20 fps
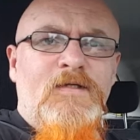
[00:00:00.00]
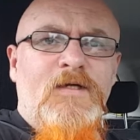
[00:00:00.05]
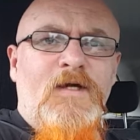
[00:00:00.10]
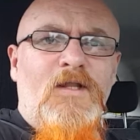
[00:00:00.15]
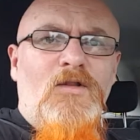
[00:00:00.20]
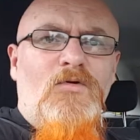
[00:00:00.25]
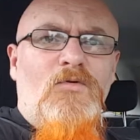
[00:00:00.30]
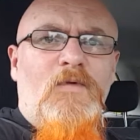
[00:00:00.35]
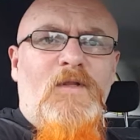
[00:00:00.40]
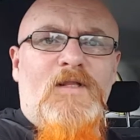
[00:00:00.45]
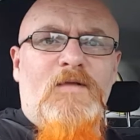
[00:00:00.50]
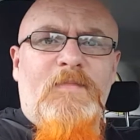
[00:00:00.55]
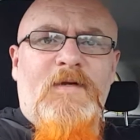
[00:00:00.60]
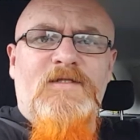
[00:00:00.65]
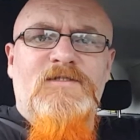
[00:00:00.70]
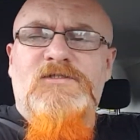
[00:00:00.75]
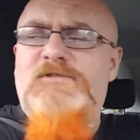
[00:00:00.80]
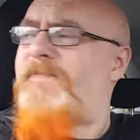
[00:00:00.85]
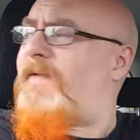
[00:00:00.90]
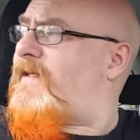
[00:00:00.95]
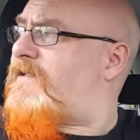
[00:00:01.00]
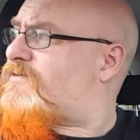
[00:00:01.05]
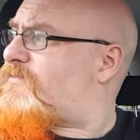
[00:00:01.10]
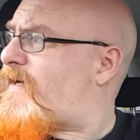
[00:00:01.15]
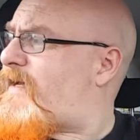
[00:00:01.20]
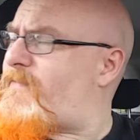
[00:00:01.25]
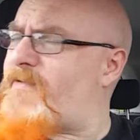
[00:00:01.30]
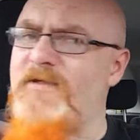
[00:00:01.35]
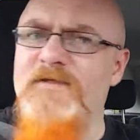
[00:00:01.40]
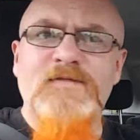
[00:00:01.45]
Hello, welcome back to the Spider's
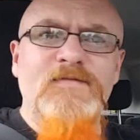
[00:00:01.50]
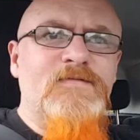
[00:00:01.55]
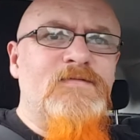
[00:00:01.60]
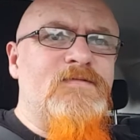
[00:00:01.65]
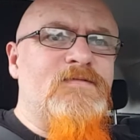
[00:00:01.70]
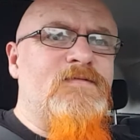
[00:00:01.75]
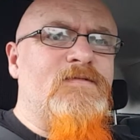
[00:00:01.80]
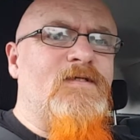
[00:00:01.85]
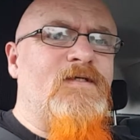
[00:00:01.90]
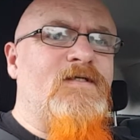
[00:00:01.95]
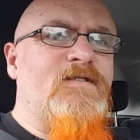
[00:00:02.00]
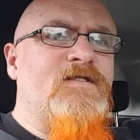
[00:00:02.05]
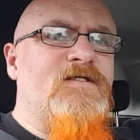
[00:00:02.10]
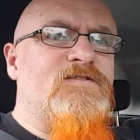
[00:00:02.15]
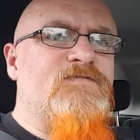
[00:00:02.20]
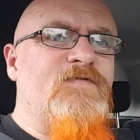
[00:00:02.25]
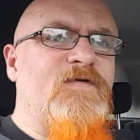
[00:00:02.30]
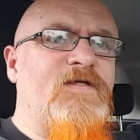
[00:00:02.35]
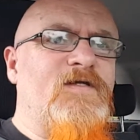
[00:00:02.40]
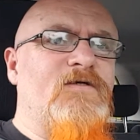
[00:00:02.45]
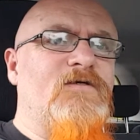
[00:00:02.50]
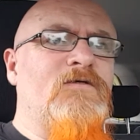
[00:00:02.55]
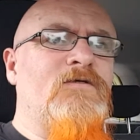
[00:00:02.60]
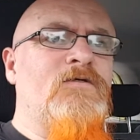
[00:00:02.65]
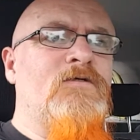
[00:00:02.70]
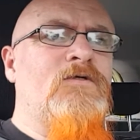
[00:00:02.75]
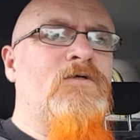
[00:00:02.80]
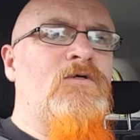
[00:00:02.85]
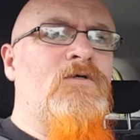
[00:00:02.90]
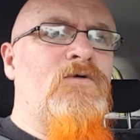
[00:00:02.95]
Web, and in this video
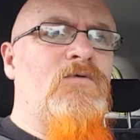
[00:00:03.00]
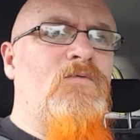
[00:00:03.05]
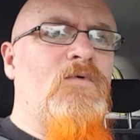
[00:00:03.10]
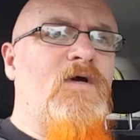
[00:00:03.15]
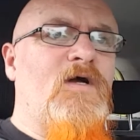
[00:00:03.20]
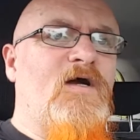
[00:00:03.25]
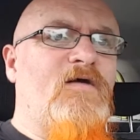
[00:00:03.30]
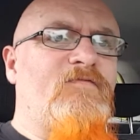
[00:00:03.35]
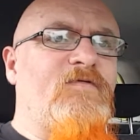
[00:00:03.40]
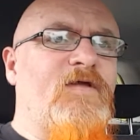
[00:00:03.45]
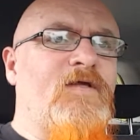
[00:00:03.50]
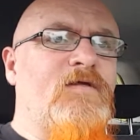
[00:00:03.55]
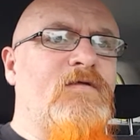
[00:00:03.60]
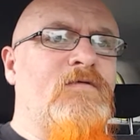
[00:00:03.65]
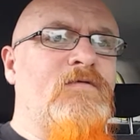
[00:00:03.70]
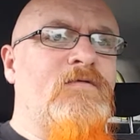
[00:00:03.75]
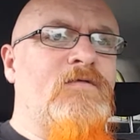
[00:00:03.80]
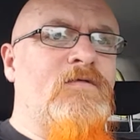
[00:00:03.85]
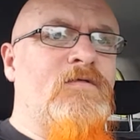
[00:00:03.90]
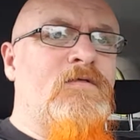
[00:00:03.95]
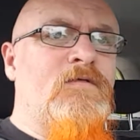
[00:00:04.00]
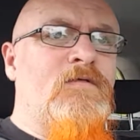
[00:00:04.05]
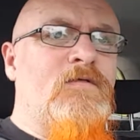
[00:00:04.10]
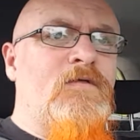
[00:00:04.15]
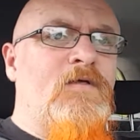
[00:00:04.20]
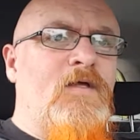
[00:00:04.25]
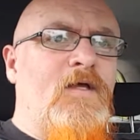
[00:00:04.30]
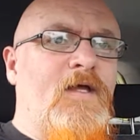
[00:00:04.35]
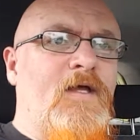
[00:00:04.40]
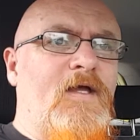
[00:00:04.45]
we're having
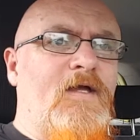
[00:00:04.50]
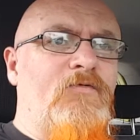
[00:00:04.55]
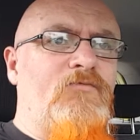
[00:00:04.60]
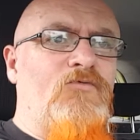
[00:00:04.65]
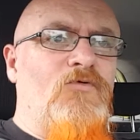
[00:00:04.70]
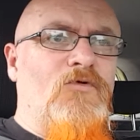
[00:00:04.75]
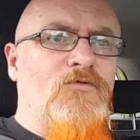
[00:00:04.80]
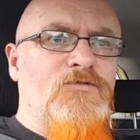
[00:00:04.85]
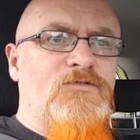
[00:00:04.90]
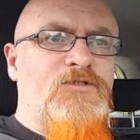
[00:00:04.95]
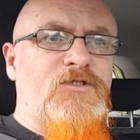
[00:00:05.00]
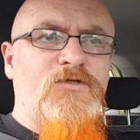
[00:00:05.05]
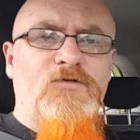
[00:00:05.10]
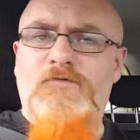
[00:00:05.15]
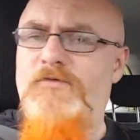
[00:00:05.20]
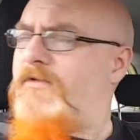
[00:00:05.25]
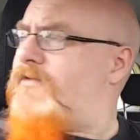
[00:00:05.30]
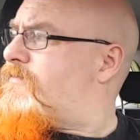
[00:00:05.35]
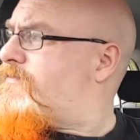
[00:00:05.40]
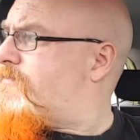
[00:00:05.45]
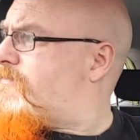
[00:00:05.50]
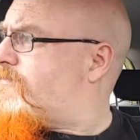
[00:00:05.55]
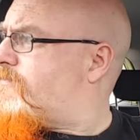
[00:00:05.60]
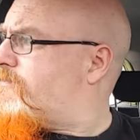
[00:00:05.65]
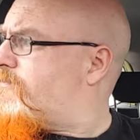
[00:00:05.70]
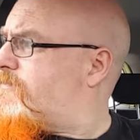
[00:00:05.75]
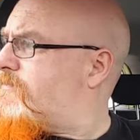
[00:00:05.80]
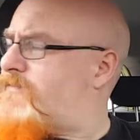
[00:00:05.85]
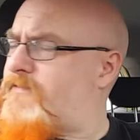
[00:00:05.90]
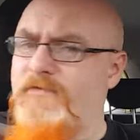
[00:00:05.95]
a Road 2
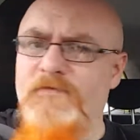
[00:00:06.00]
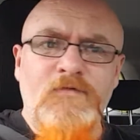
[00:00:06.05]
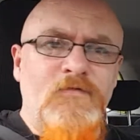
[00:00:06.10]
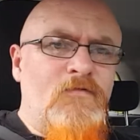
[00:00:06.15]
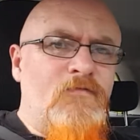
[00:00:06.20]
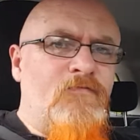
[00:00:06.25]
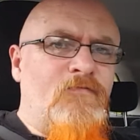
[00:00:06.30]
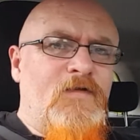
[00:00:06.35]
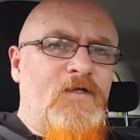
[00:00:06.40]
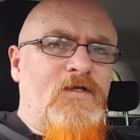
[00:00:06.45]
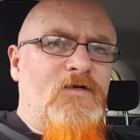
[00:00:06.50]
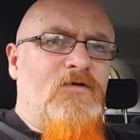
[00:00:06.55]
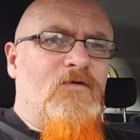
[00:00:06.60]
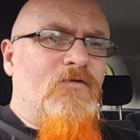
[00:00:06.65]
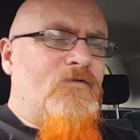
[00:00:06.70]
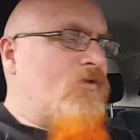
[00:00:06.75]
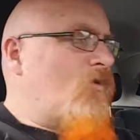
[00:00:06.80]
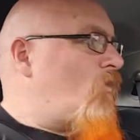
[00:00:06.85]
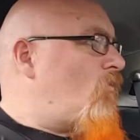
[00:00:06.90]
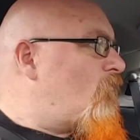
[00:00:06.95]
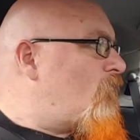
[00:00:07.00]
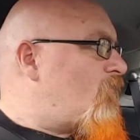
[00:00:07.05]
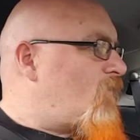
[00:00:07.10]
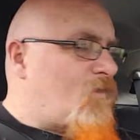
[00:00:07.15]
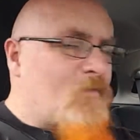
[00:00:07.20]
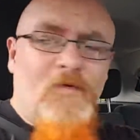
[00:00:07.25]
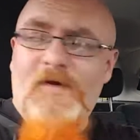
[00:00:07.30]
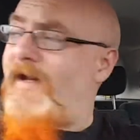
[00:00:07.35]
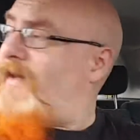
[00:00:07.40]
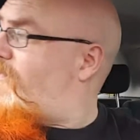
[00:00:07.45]
video, and
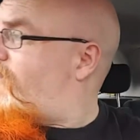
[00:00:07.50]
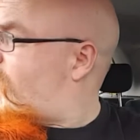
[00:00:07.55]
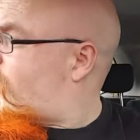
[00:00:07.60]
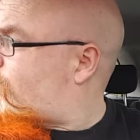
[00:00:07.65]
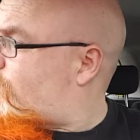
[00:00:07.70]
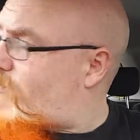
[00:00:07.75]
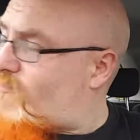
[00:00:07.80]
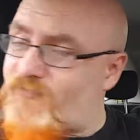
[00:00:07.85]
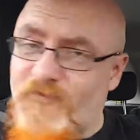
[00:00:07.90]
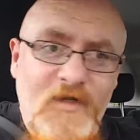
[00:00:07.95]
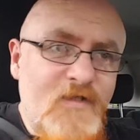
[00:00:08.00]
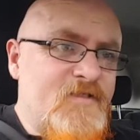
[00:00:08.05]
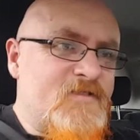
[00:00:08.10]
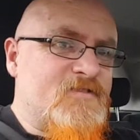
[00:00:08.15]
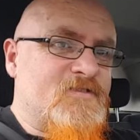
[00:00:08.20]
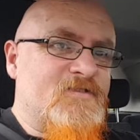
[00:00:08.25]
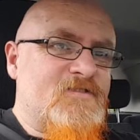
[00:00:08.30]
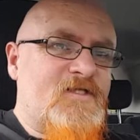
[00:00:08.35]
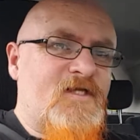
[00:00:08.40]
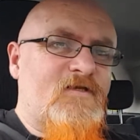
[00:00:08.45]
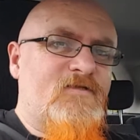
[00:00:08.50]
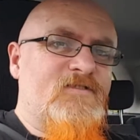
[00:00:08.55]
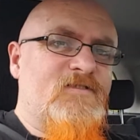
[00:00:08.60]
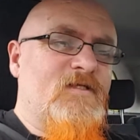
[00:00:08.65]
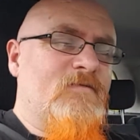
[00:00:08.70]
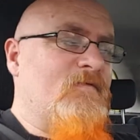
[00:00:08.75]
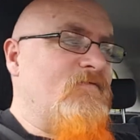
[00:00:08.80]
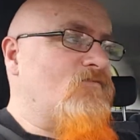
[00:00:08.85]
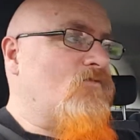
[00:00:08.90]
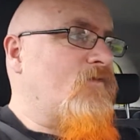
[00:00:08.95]
hopefully we'll get this one right. This is the second
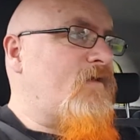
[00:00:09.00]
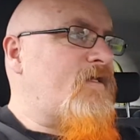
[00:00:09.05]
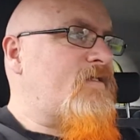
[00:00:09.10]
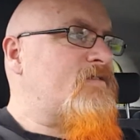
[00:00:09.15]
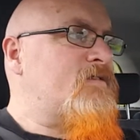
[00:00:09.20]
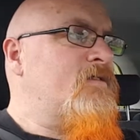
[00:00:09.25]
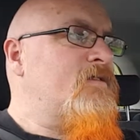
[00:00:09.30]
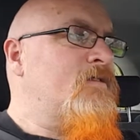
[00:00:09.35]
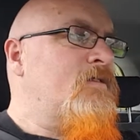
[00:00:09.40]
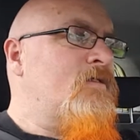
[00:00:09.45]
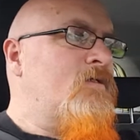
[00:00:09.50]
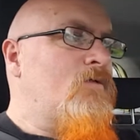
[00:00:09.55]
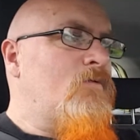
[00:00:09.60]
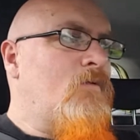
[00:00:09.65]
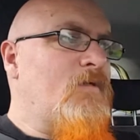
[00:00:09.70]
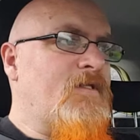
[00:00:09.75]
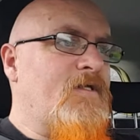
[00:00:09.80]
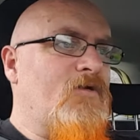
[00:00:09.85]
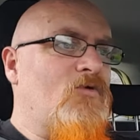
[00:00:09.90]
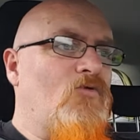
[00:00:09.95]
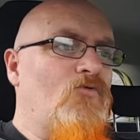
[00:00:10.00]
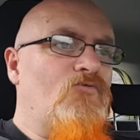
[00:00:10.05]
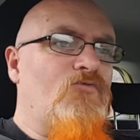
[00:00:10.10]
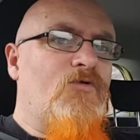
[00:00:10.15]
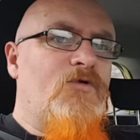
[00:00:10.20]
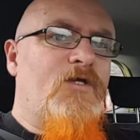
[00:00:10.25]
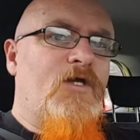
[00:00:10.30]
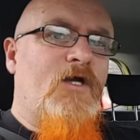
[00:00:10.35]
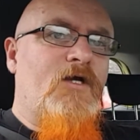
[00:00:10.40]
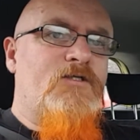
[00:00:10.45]
time I've done it within
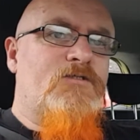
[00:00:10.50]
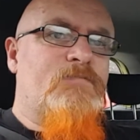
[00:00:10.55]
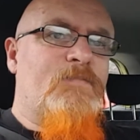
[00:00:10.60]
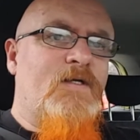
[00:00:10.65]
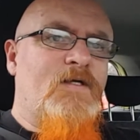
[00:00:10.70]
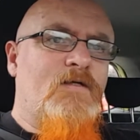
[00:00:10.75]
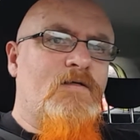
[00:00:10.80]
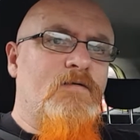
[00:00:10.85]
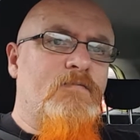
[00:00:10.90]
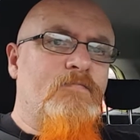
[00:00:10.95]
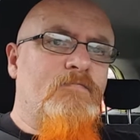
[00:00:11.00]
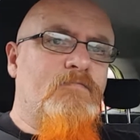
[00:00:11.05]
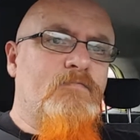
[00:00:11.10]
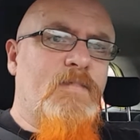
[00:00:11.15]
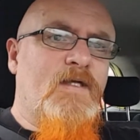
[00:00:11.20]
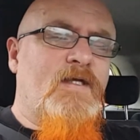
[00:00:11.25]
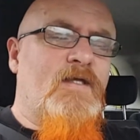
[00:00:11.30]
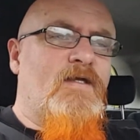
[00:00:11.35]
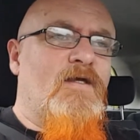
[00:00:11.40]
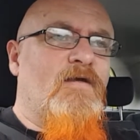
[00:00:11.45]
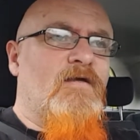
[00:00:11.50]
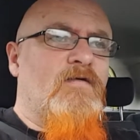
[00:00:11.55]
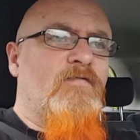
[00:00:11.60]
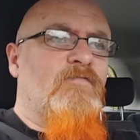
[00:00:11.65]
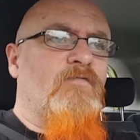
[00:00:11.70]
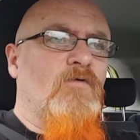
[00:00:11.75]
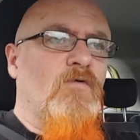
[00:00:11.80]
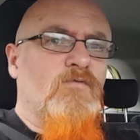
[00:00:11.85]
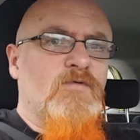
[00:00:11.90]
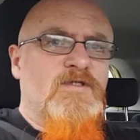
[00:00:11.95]
100 yards. My
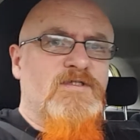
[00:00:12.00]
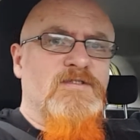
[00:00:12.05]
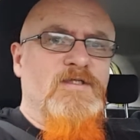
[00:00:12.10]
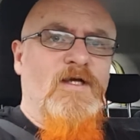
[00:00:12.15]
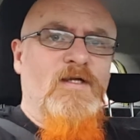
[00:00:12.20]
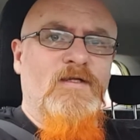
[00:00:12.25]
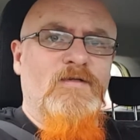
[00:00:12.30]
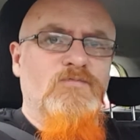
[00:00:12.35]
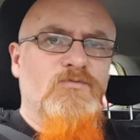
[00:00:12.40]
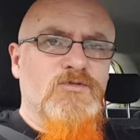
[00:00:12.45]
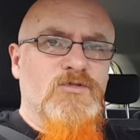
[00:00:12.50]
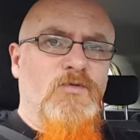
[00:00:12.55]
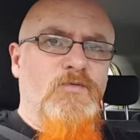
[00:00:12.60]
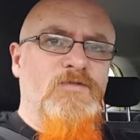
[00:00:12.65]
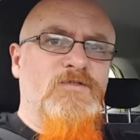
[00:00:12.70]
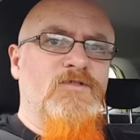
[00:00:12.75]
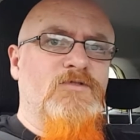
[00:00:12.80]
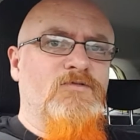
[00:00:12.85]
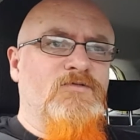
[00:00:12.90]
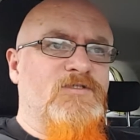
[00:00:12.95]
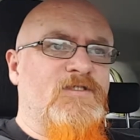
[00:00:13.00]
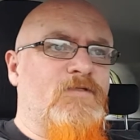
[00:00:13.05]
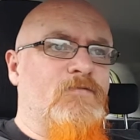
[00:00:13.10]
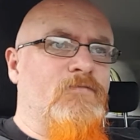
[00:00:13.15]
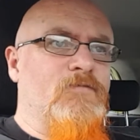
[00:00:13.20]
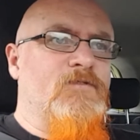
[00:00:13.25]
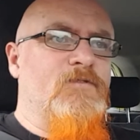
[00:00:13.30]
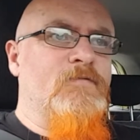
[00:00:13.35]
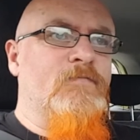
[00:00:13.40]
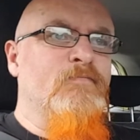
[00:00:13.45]
phone decided it was going to cut
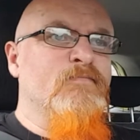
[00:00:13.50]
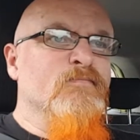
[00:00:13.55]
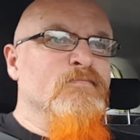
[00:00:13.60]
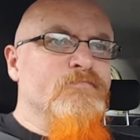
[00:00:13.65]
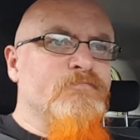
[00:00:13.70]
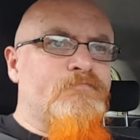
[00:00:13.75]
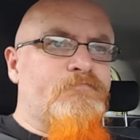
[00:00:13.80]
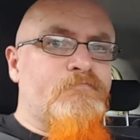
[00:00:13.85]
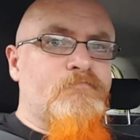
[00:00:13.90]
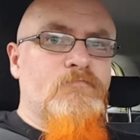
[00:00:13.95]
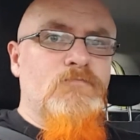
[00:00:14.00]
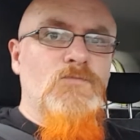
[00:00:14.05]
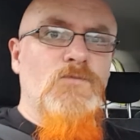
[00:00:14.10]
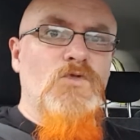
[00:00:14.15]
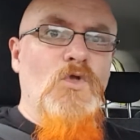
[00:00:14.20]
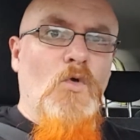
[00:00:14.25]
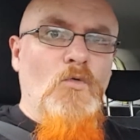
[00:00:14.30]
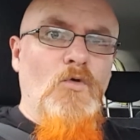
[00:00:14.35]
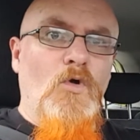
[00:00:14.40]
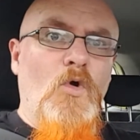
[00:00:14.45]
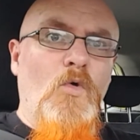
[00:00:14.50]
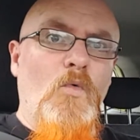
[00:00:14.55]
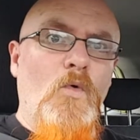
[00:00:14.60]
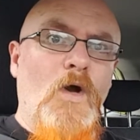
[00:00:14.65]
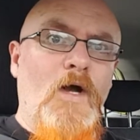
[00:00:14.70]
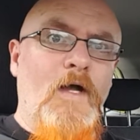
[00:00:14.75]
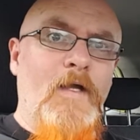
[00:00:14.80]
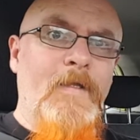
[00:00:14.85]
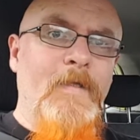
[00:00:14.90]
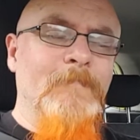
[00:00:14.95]
out. Don't know
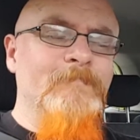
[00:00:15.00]
why.